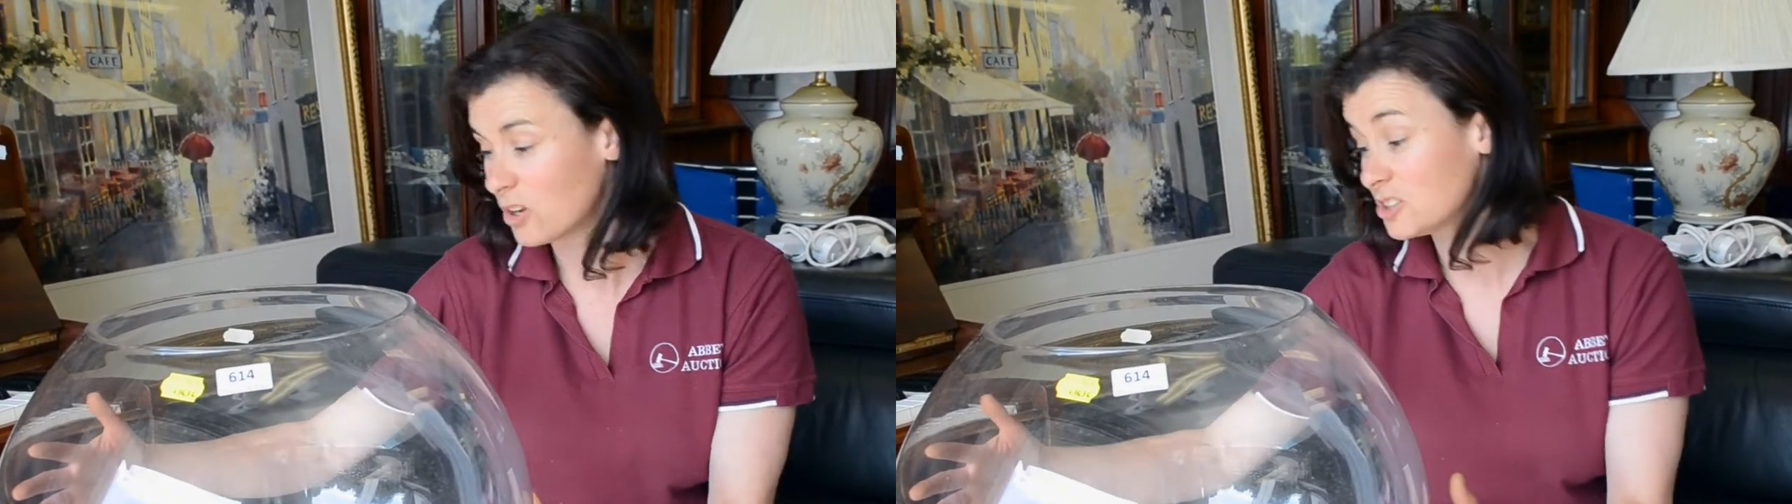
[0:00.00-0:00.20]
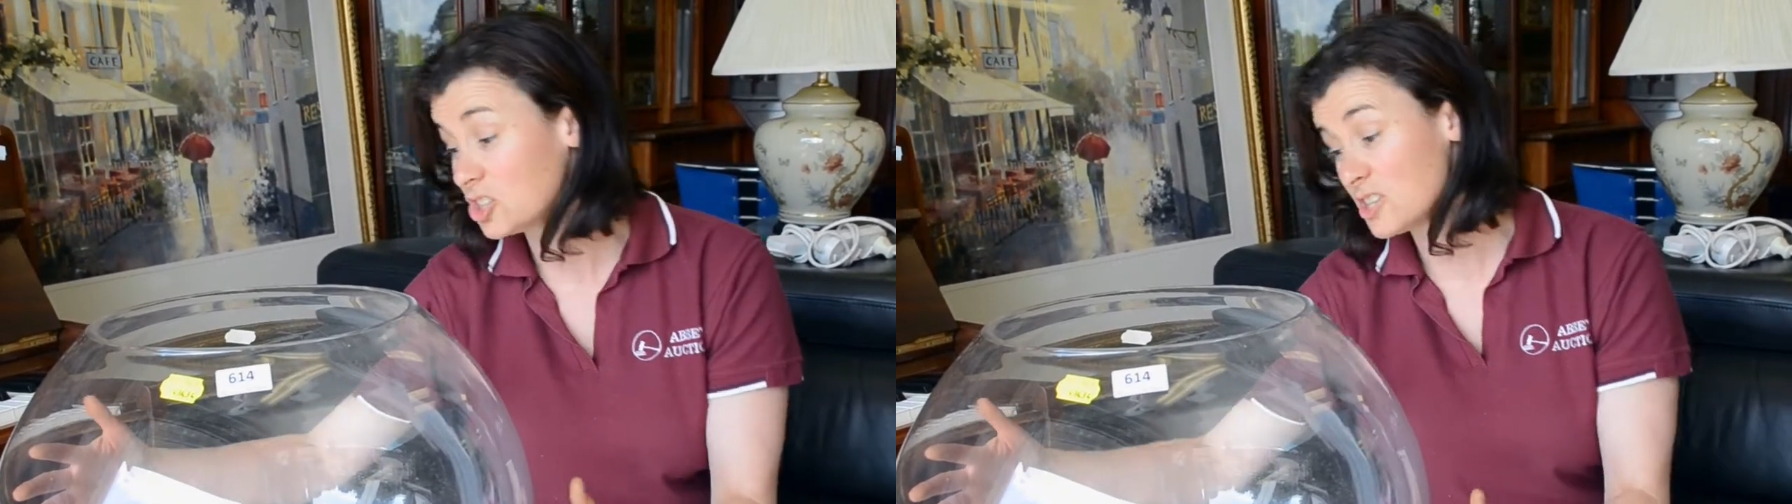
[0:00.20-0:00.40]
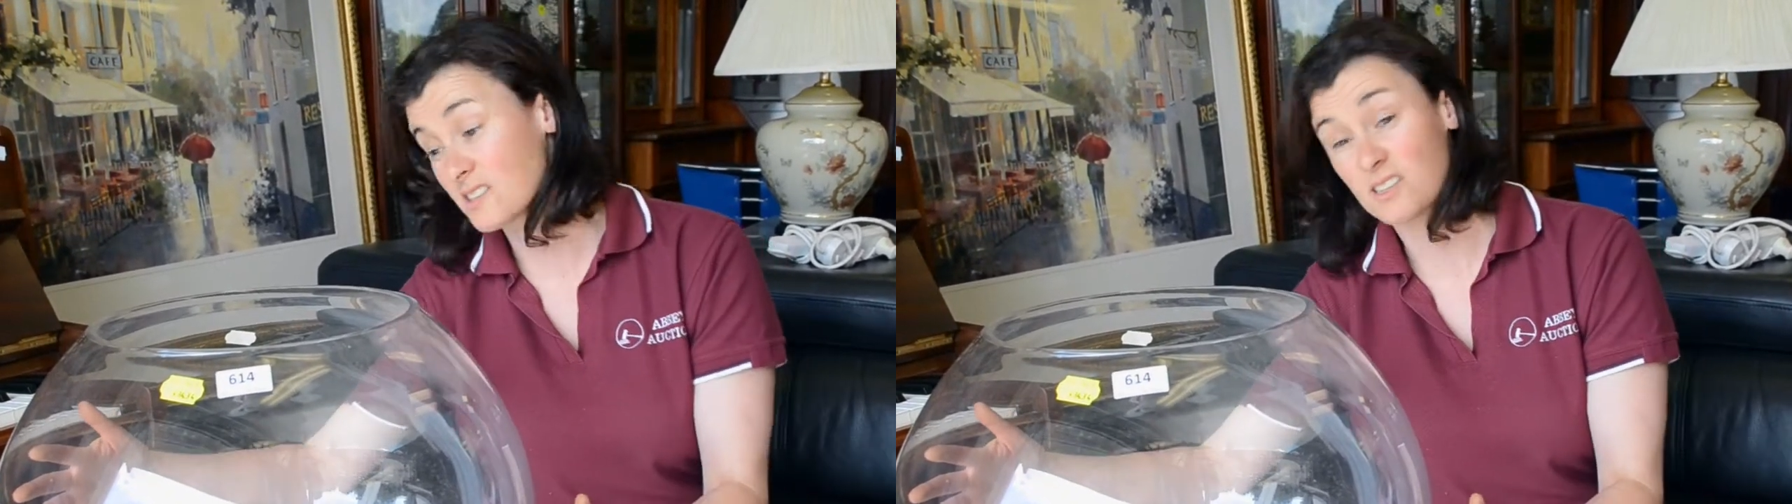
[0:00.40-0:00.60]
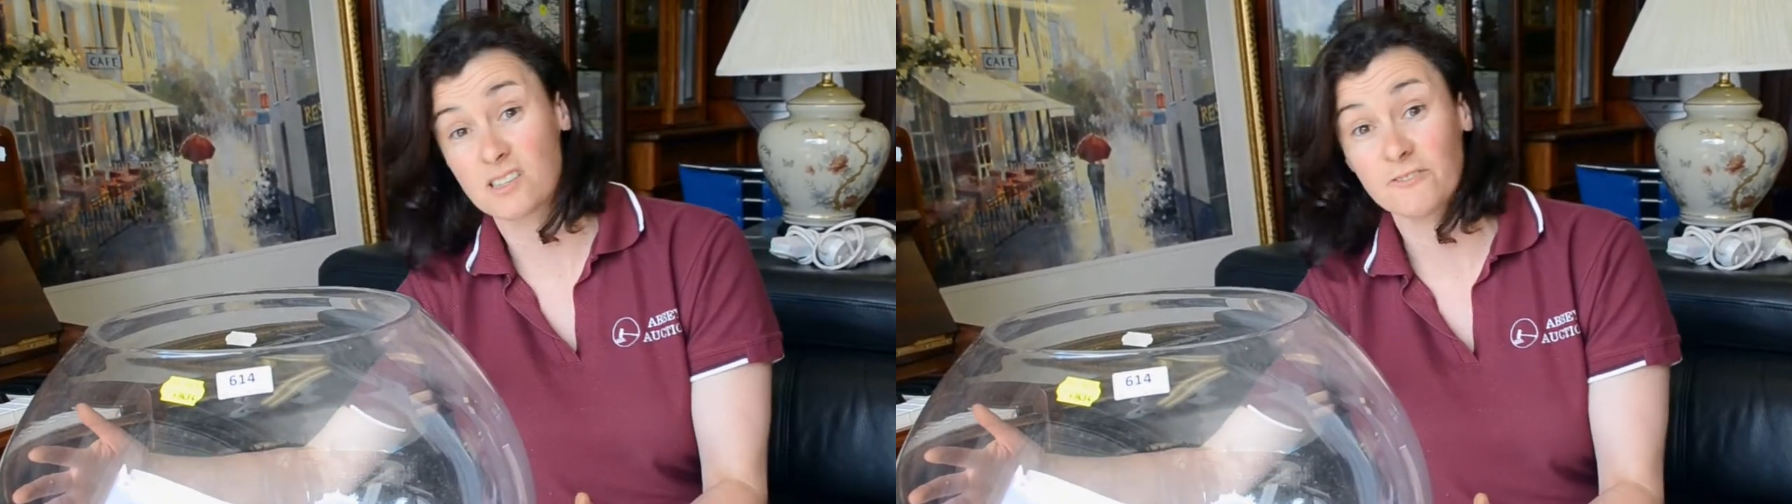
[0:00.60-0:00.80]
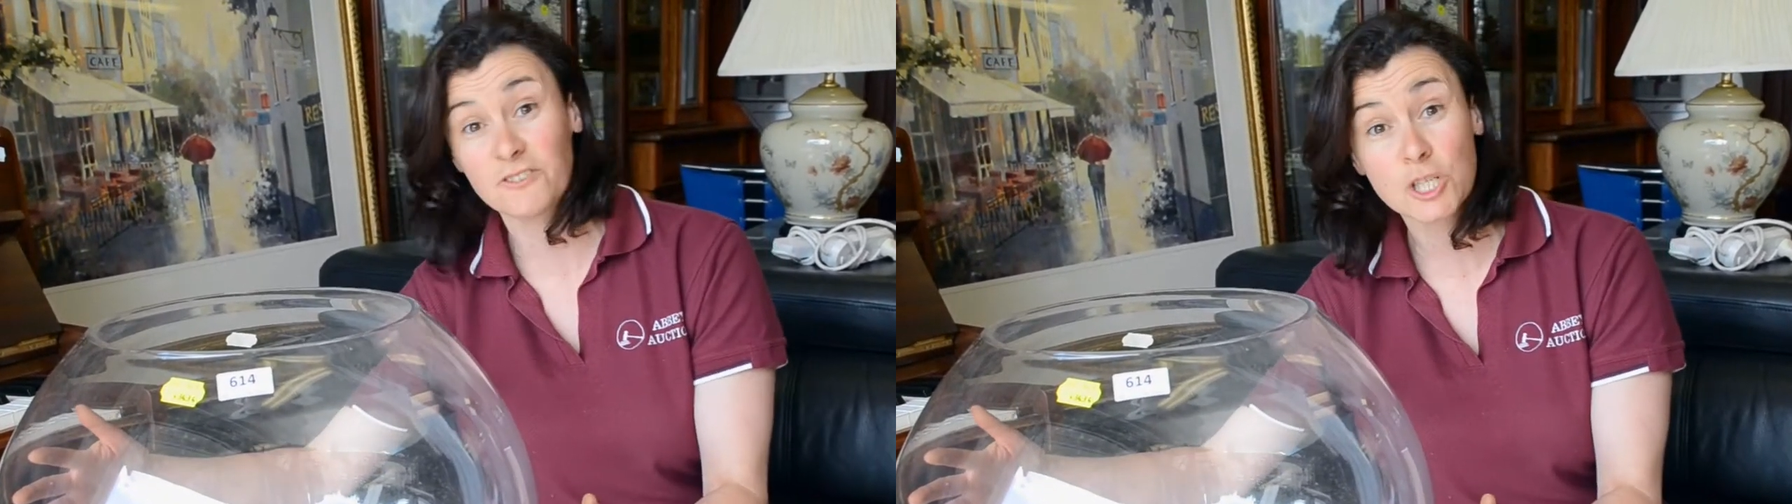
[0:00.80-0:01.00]
I'd use it
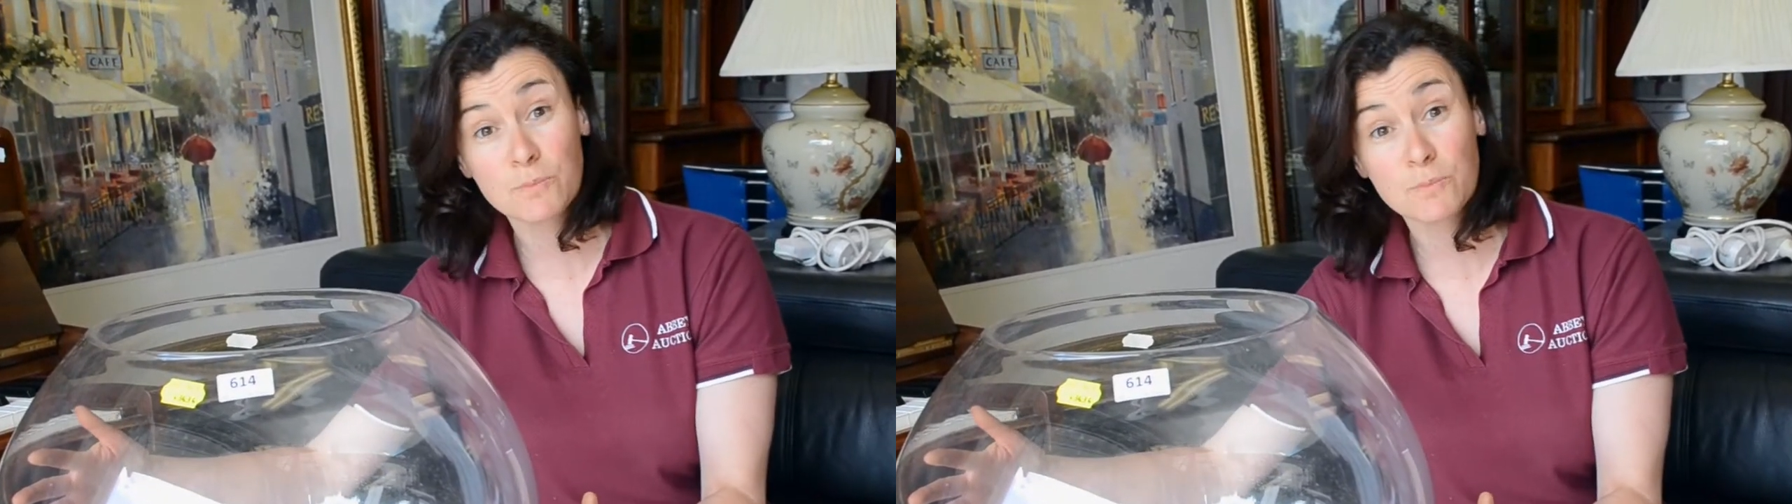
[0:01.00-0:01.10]
as a fish